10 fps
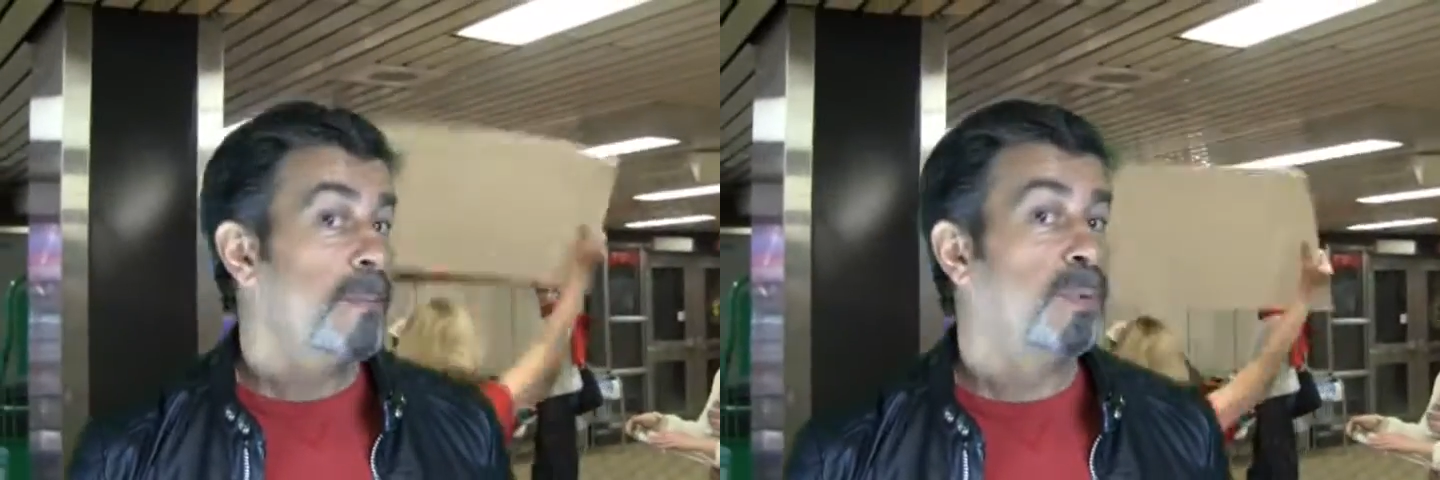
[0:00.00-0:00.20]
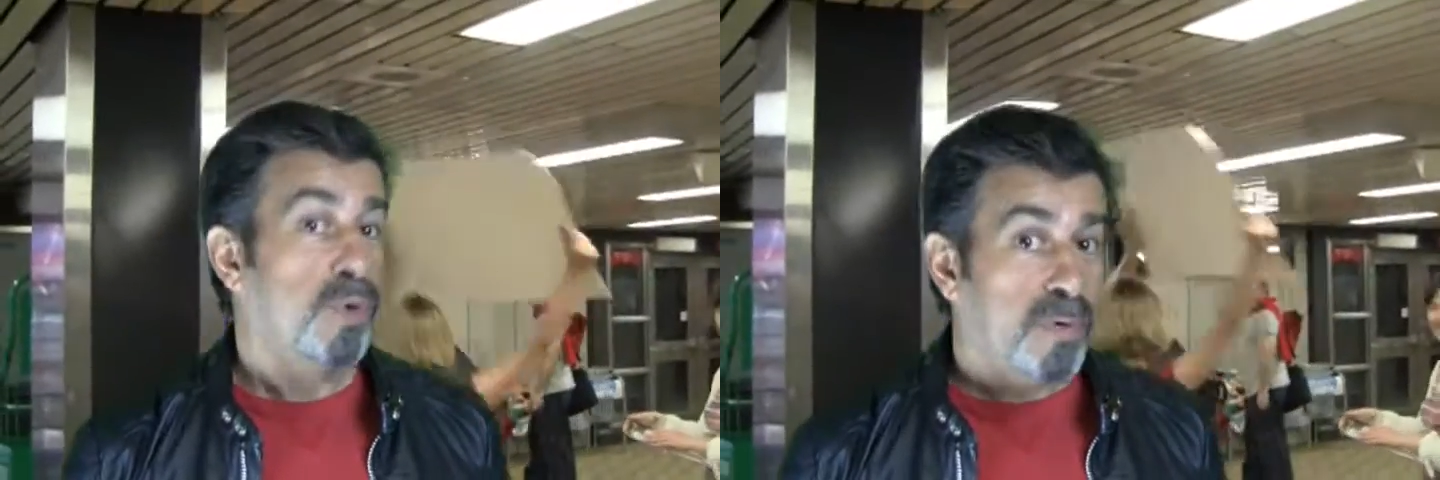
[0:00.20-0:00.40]

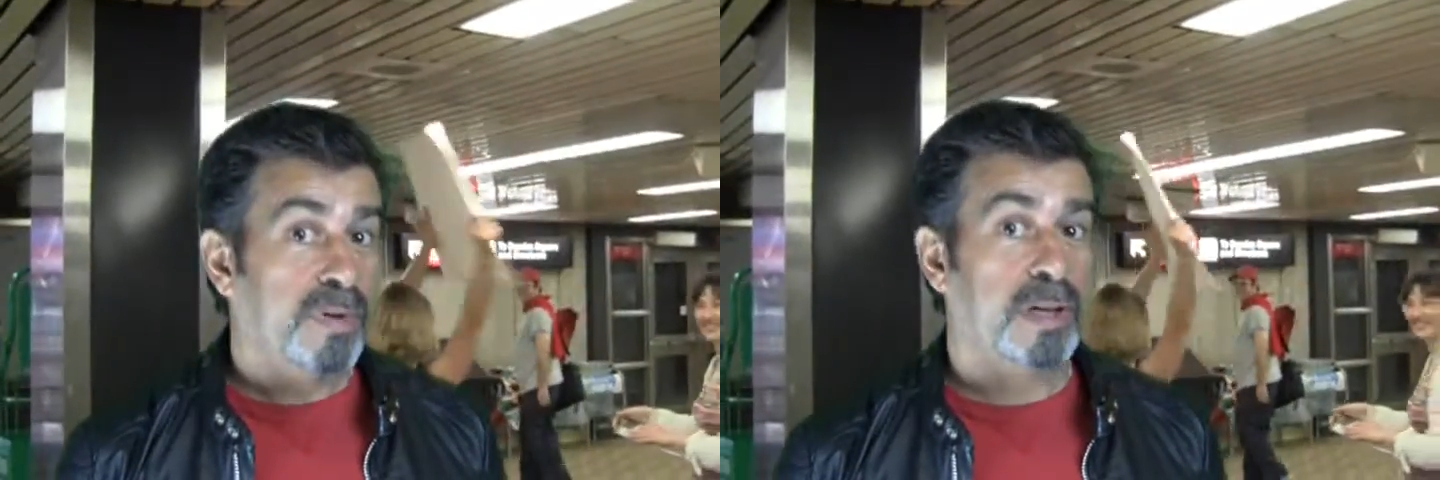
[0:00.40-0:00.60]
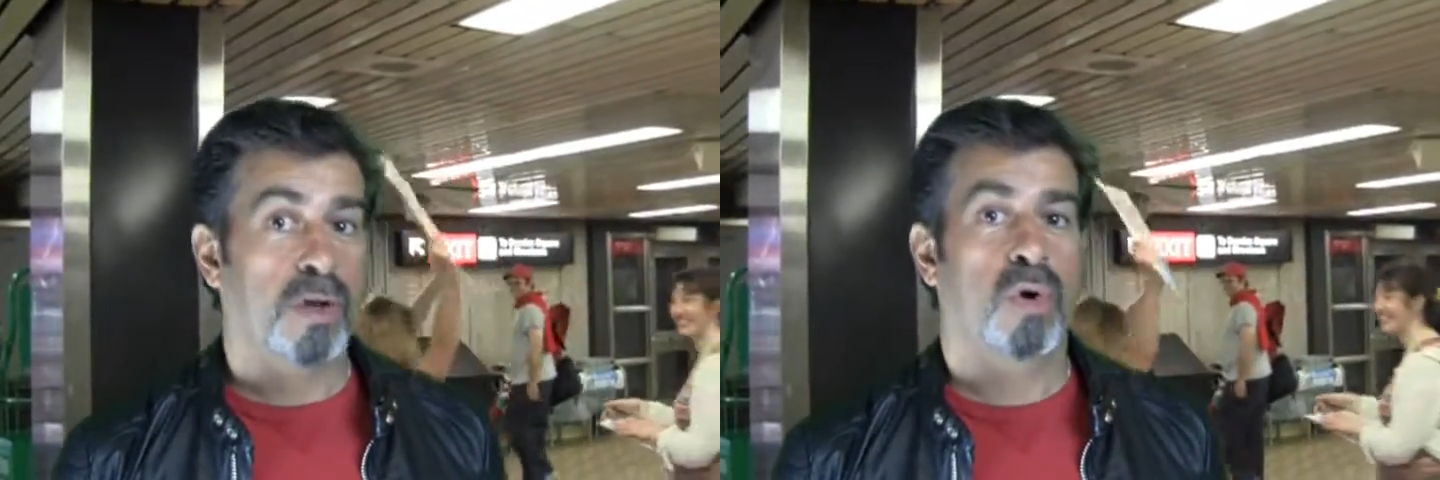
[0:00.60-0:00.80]

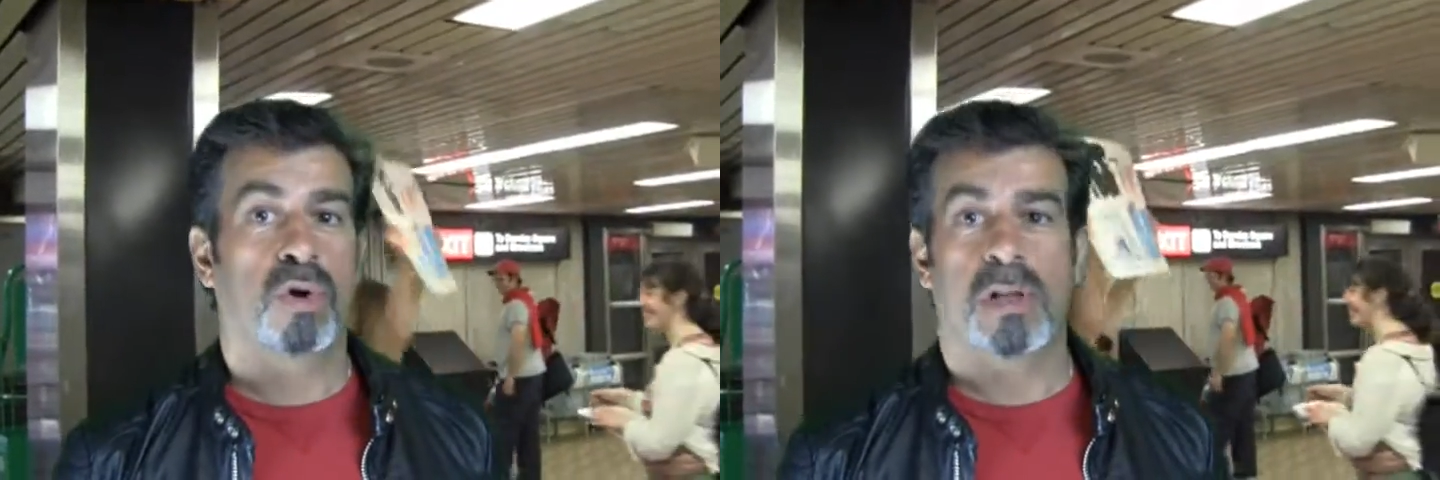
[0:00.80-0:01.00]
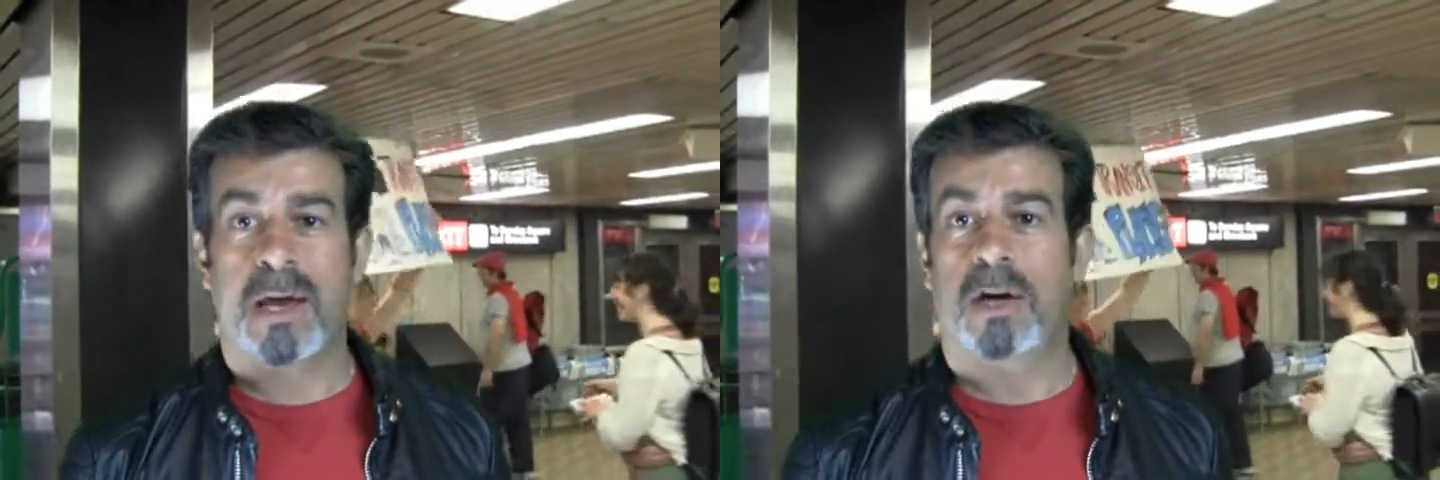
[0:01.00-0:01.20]
improving
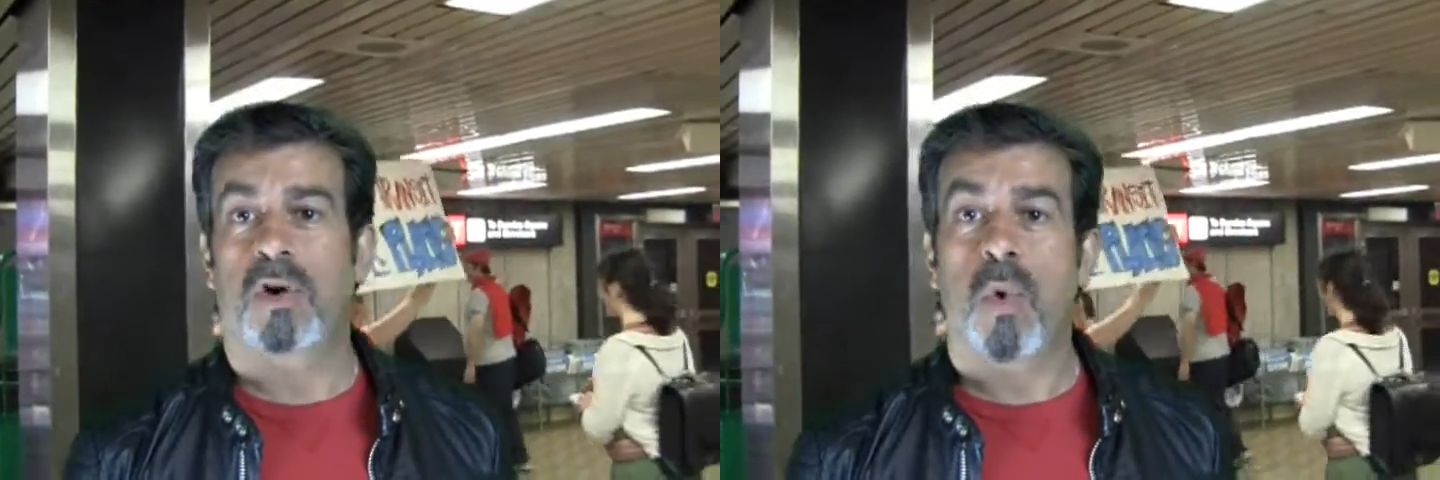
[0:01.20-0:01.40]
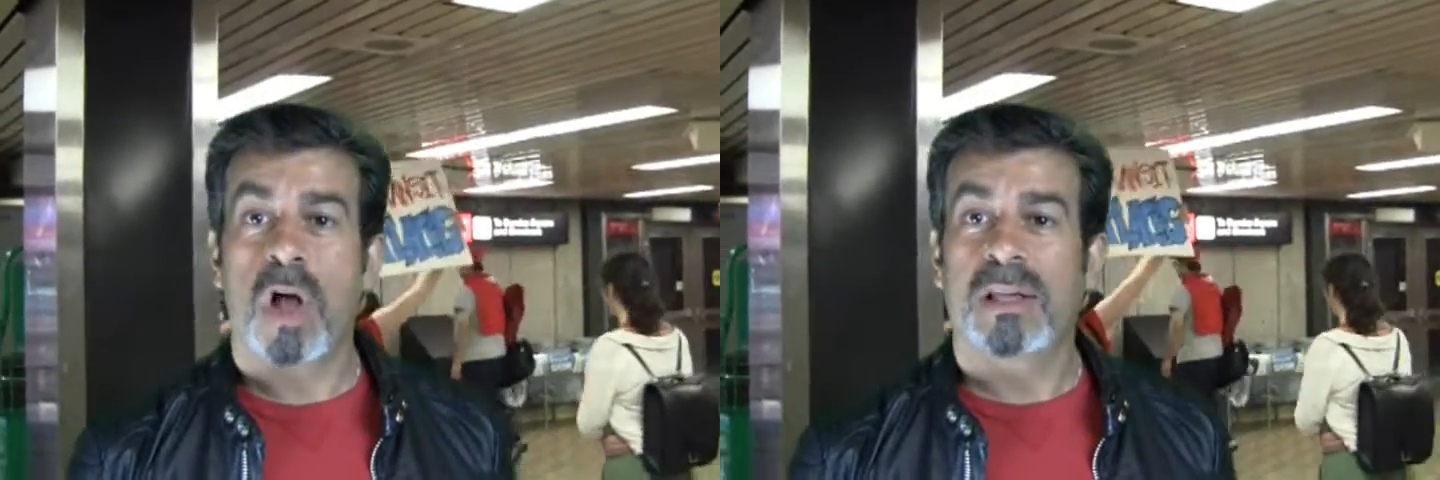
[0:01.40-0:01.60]
local
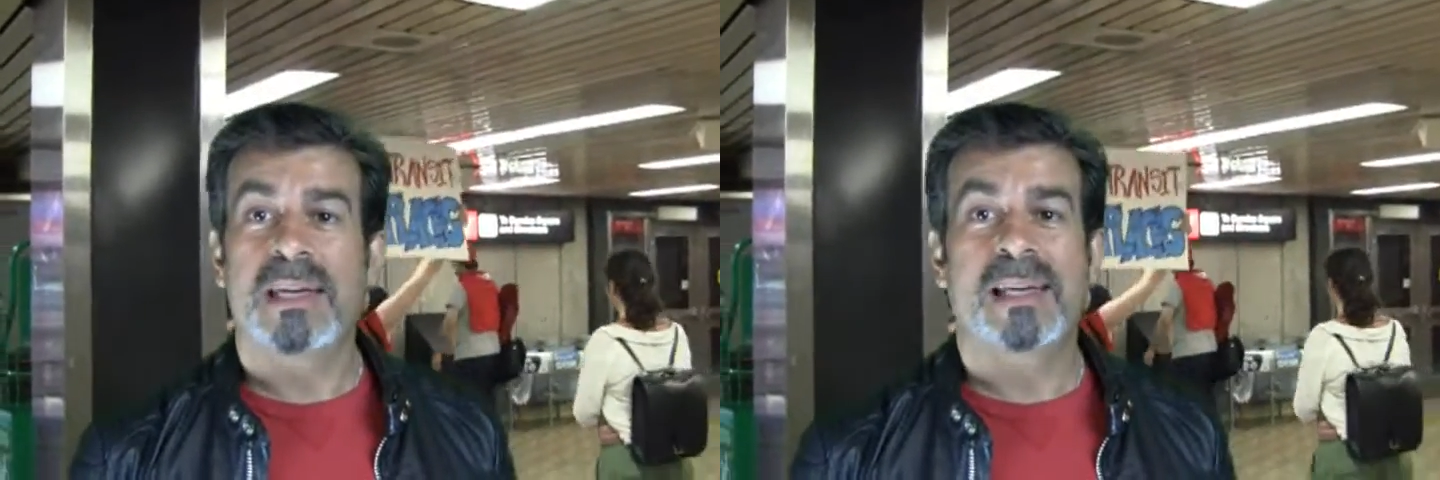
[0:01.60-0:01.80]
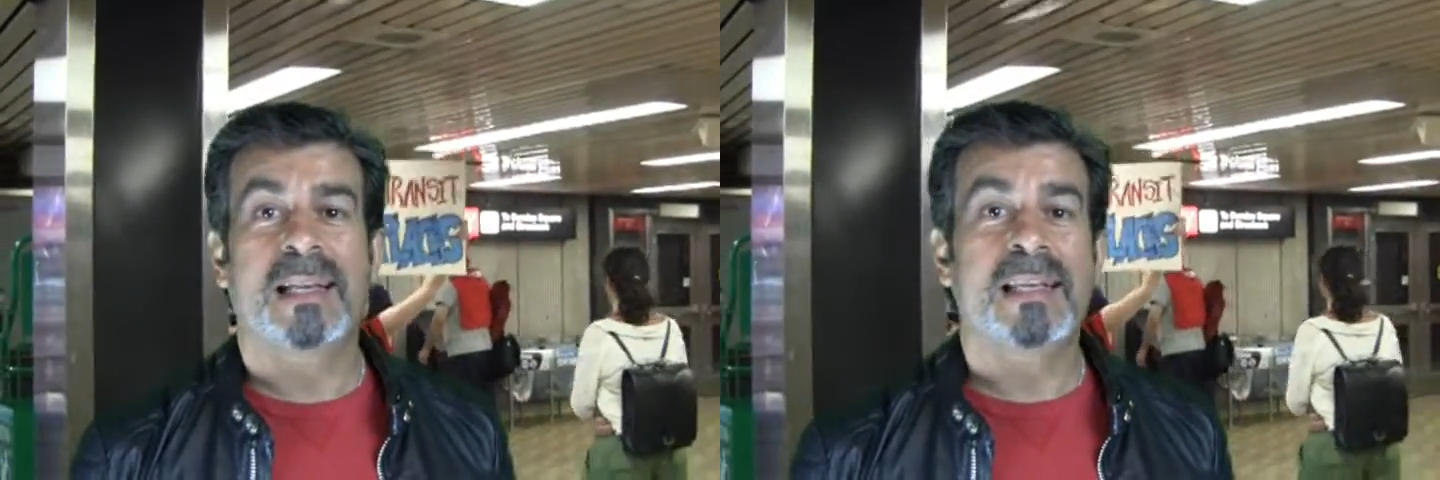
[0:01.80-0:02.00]
air
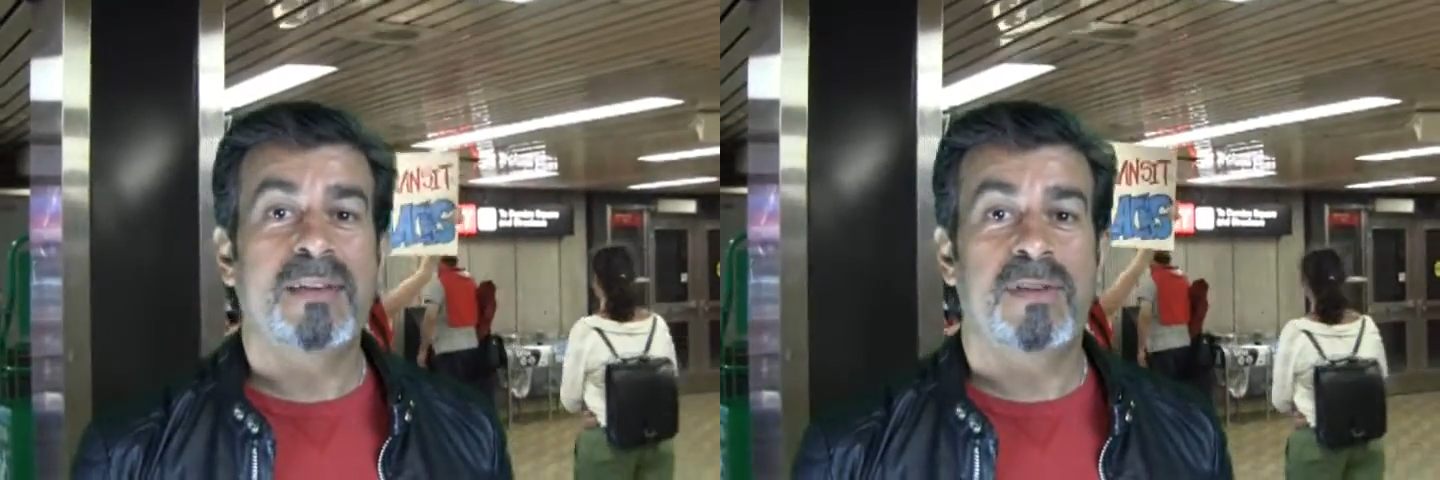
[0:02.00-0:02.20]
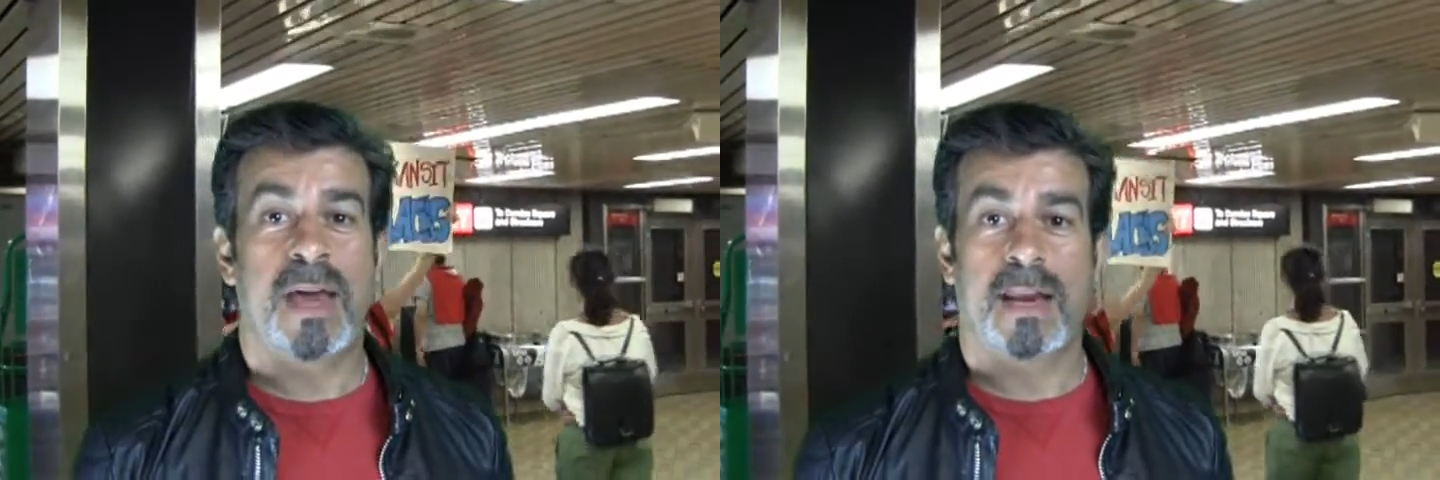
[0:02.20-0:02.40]
quality and
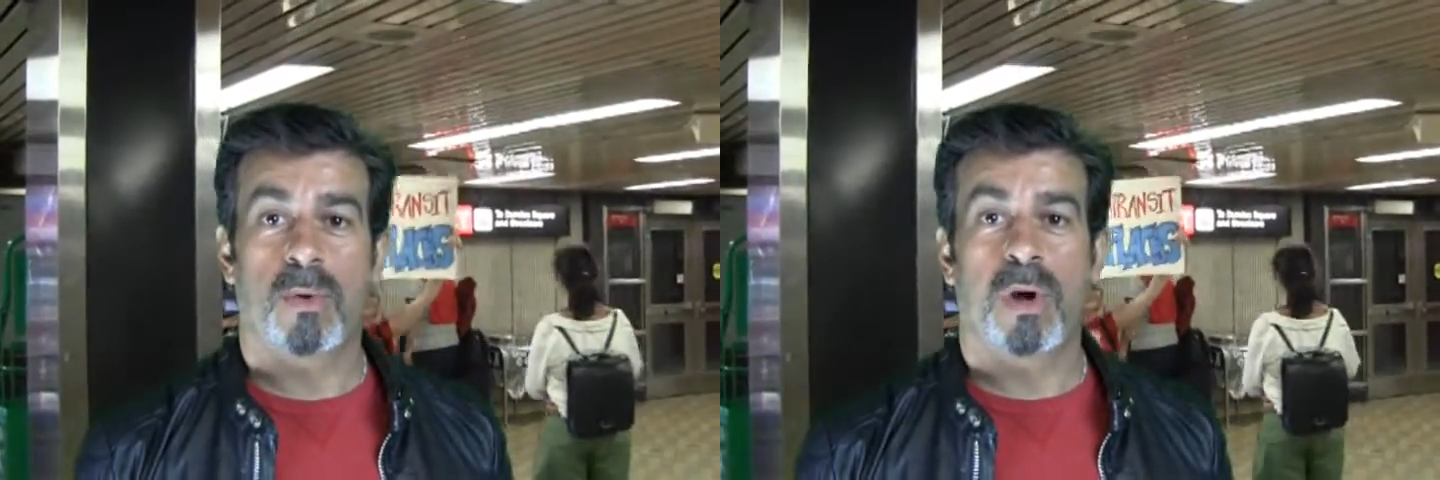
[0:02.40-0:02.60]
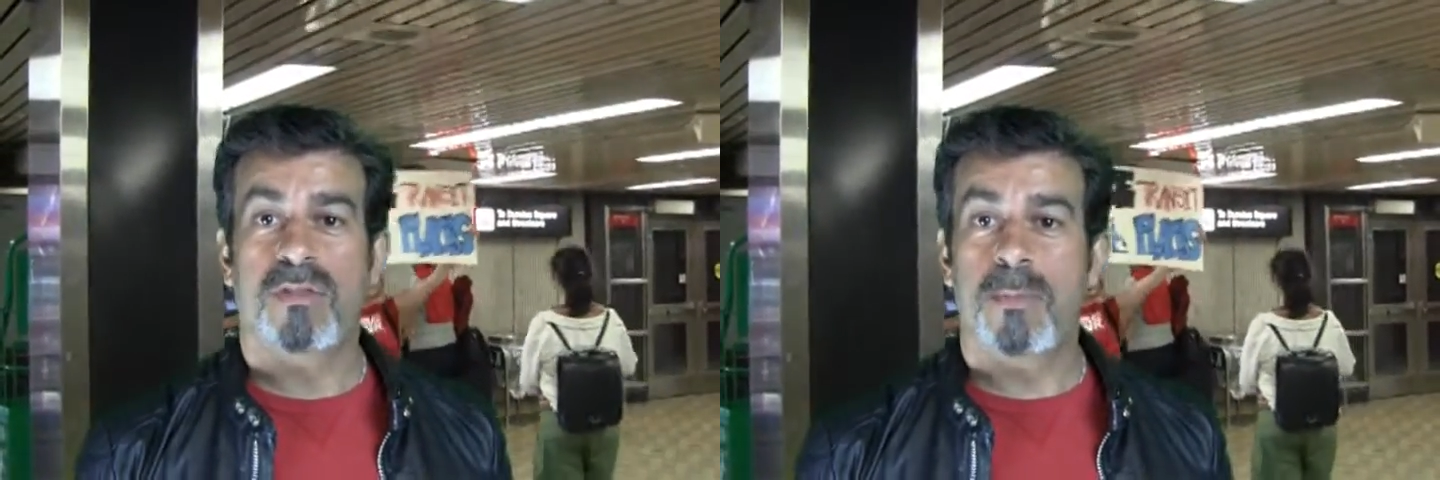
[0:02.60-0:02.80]
alleviating